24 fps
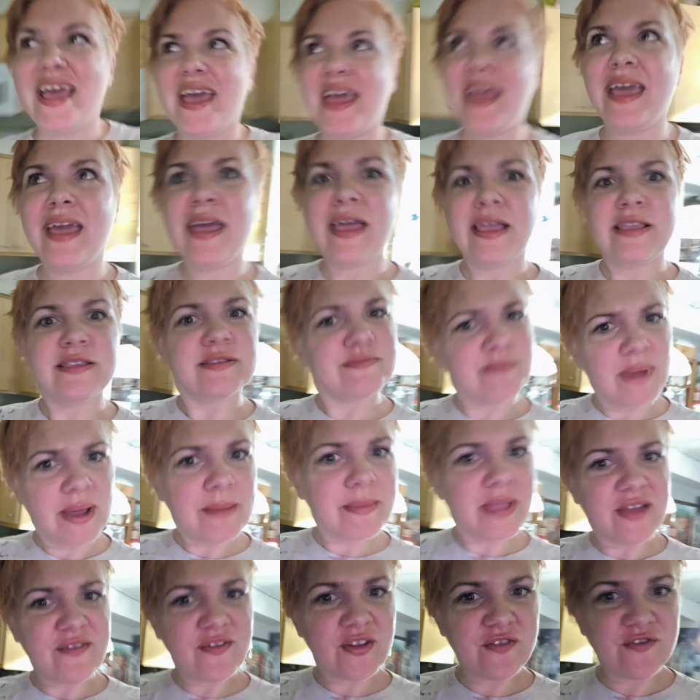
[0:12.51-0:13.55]
and mom
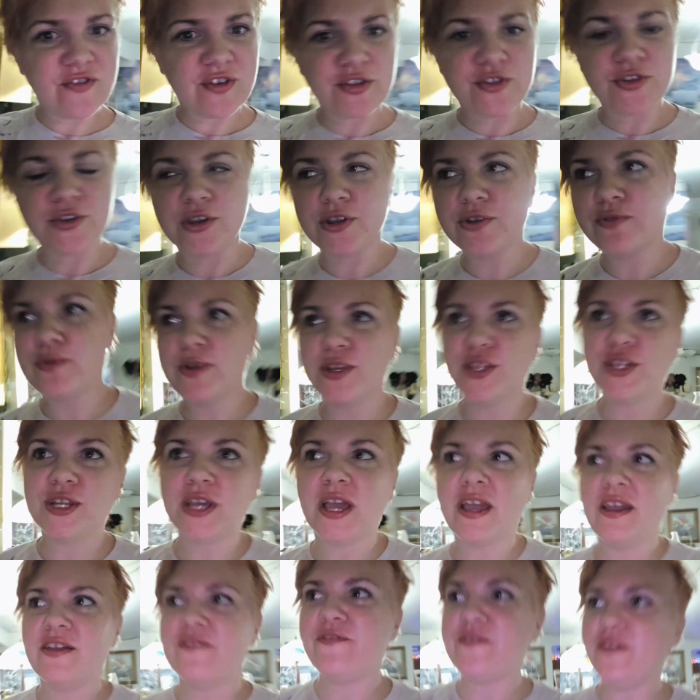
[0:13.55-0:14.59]
life unfiltered, which
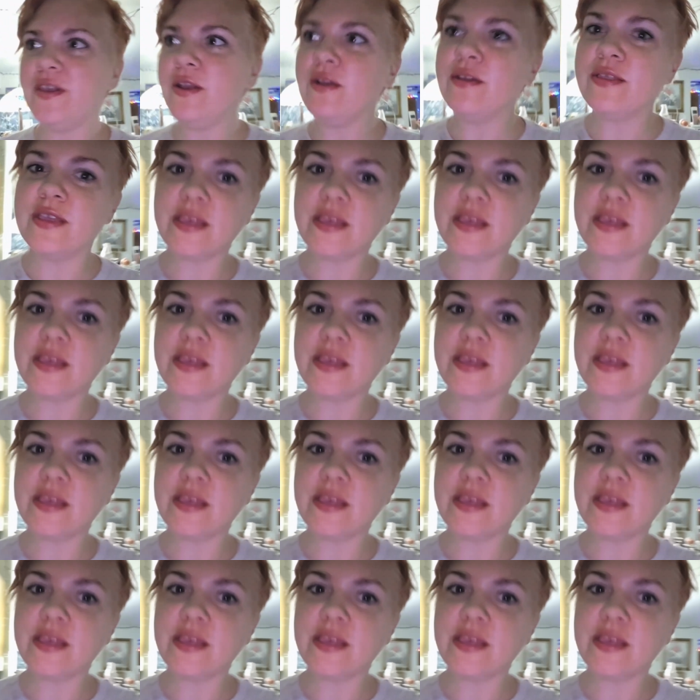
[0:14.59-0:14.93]
I fear